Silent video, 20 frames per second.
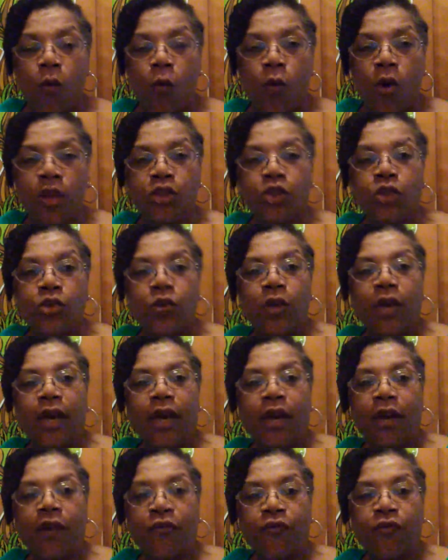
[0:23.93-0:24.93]
Once you
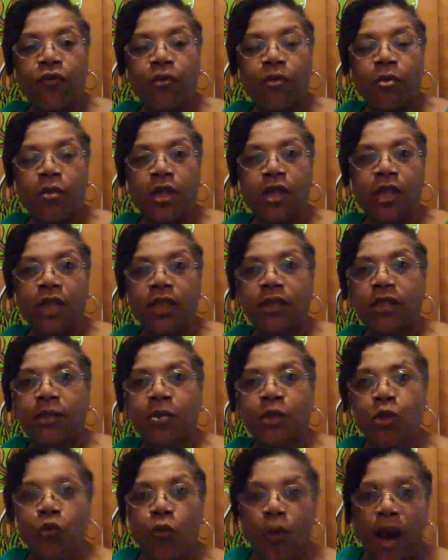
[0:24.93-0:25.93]
have clicked
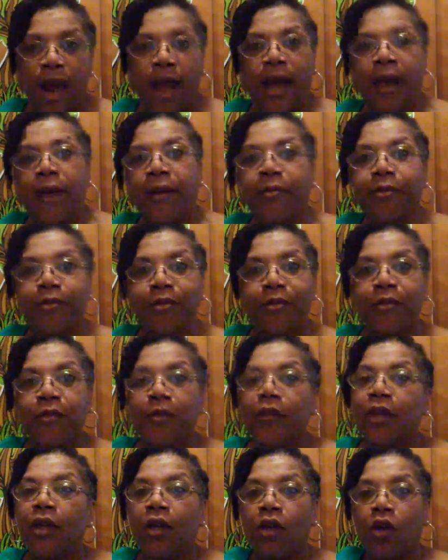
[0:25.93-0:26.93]
subscribe,
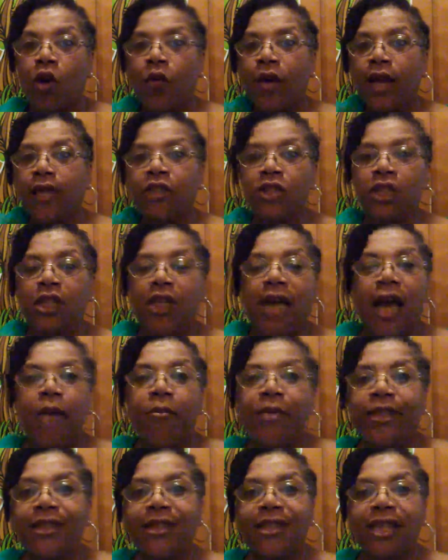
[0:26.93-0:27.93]
Go down to the
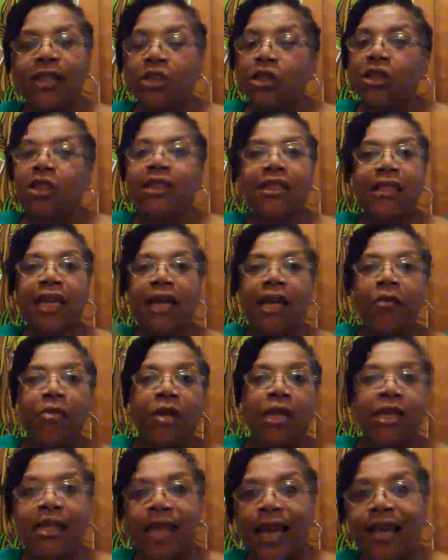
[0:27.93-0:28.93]
comments section and say
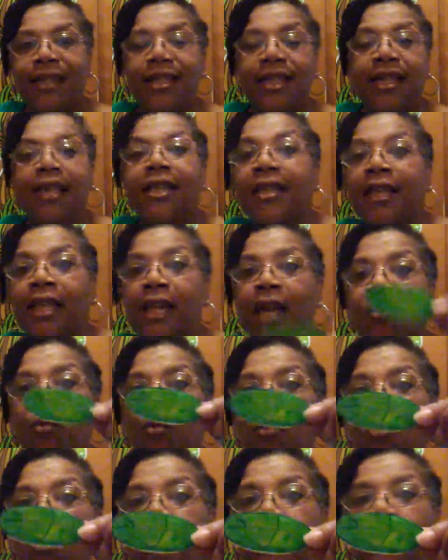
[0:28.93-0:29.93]
I'm connected. Then
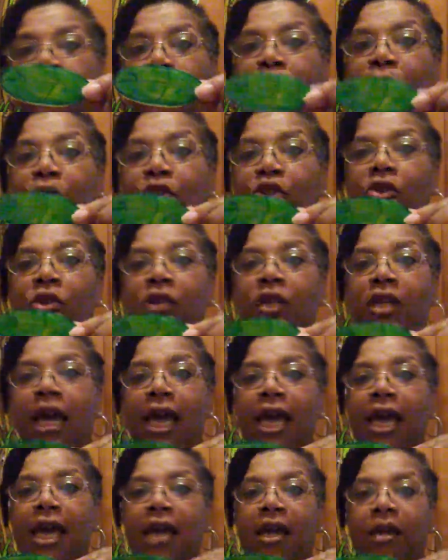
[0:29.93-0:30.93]
I'm going to put your
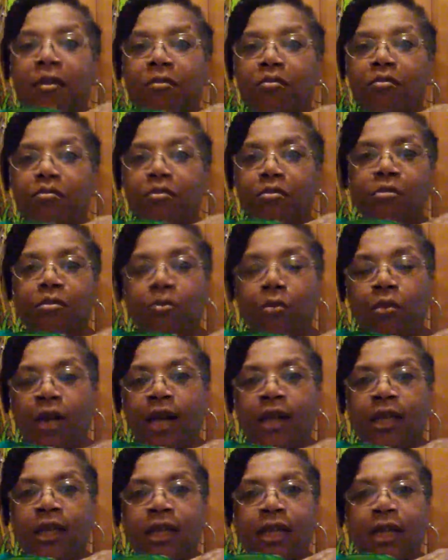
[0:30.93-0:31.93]
name.
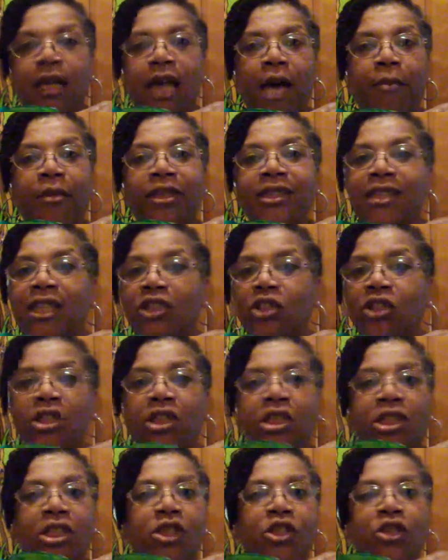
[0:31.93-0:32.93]
When I look in the comments section,
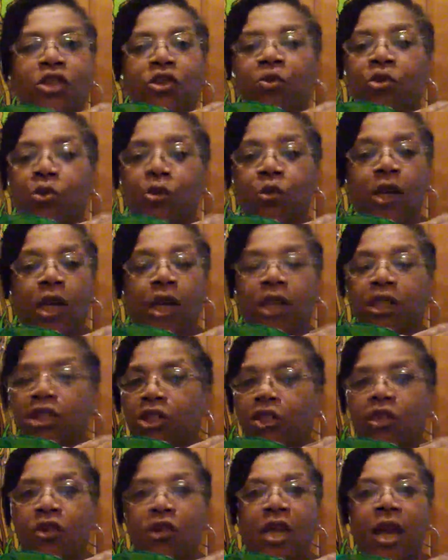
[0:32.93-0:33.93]
see you,
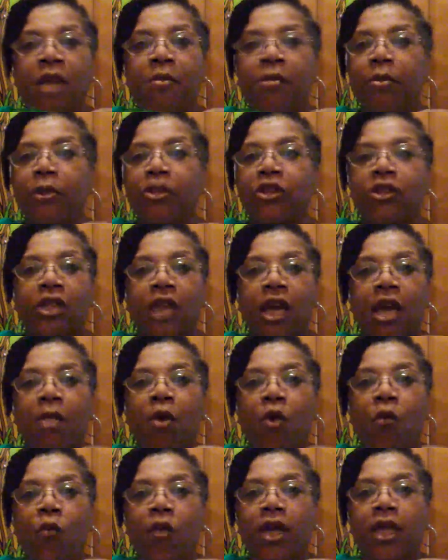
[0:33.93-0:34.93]
see your name. Put your
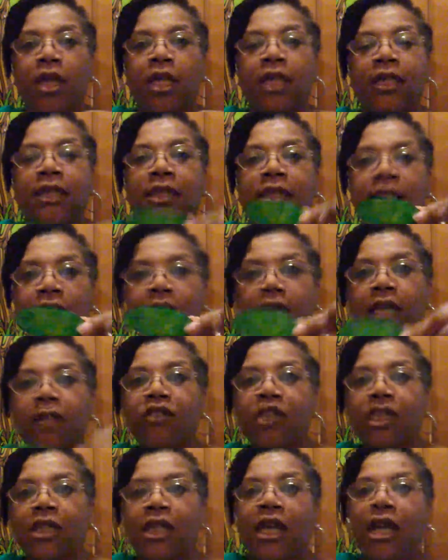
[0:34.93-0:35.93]
name on one of these
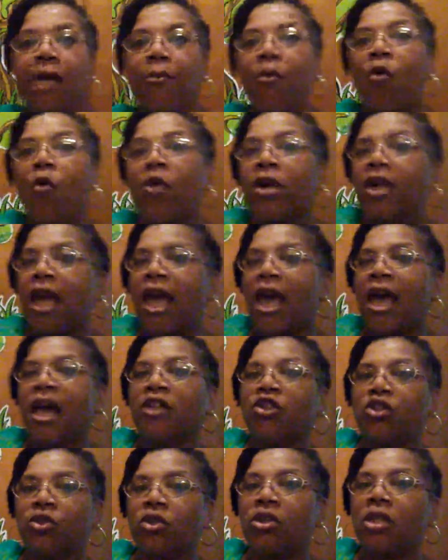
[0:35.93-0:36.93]
leaves, and then I'm going to
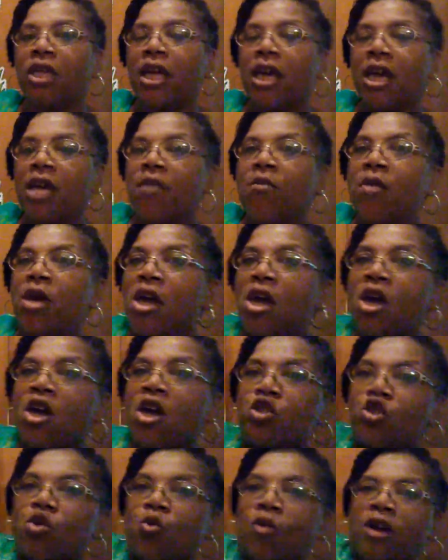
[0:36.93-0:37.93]
add your name
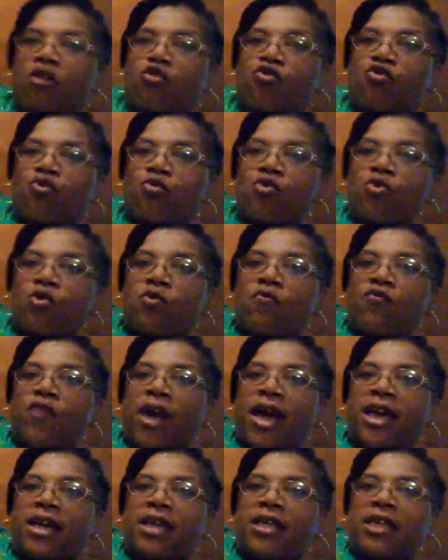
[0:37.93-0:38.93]
to our True
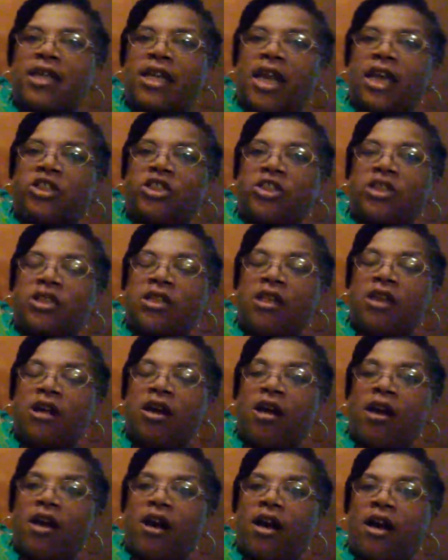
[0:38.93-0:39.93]
Vine Connection
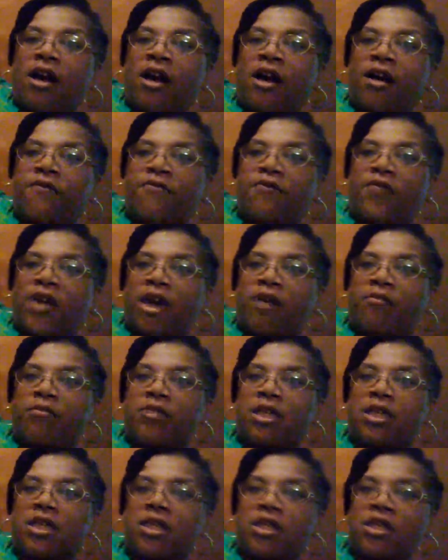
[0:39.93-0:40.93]
uh,
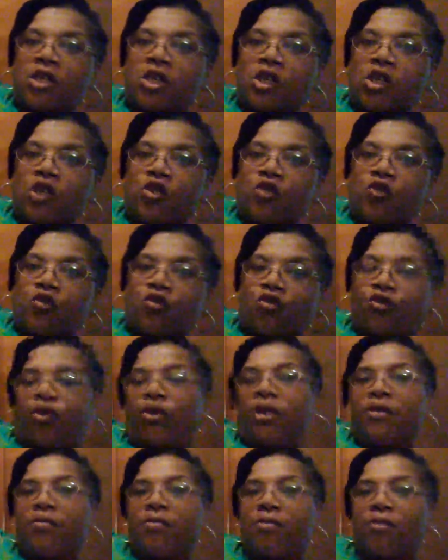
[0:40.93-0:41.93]
family
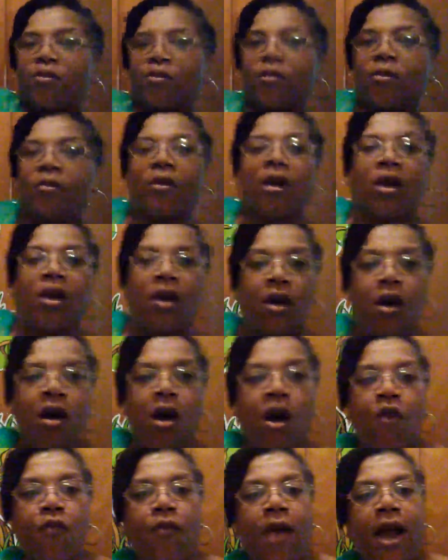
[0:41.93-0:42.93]
tree.
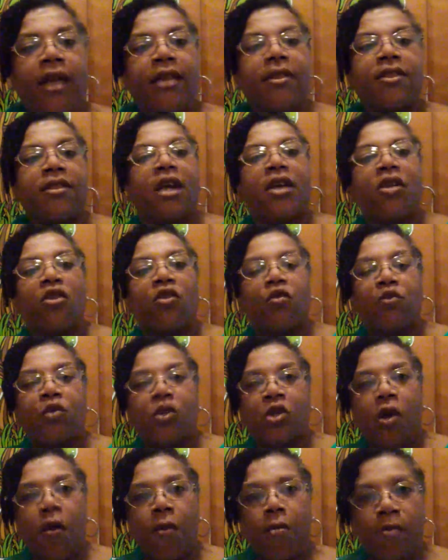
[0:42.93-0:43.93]
All right, thank you
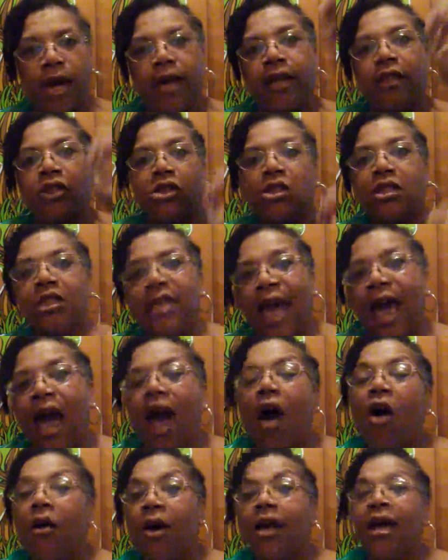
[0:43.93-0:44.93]
so much.
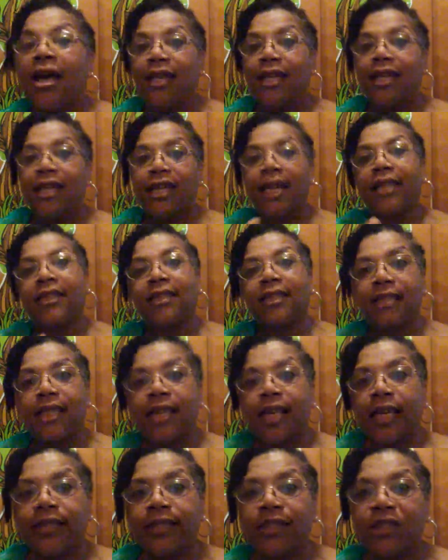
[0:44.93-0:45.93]
Now, let's
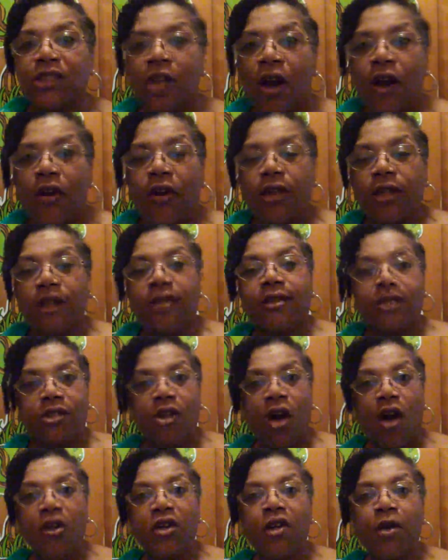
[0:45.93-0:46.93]
get started
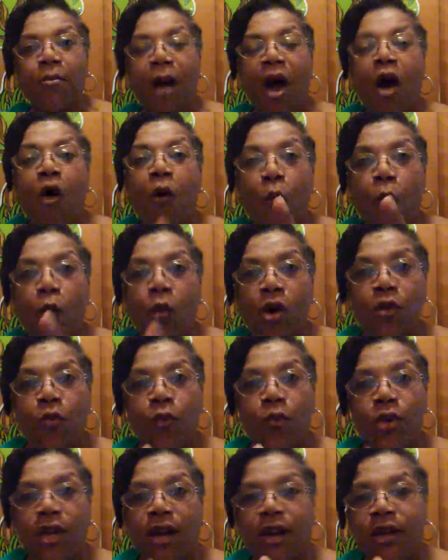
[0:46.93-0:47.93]
talking about
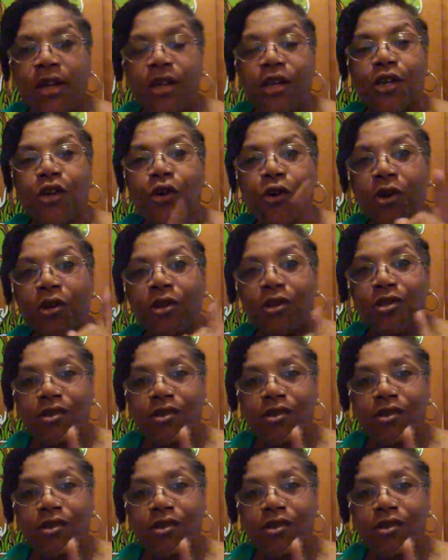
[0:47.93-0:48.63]
what we are here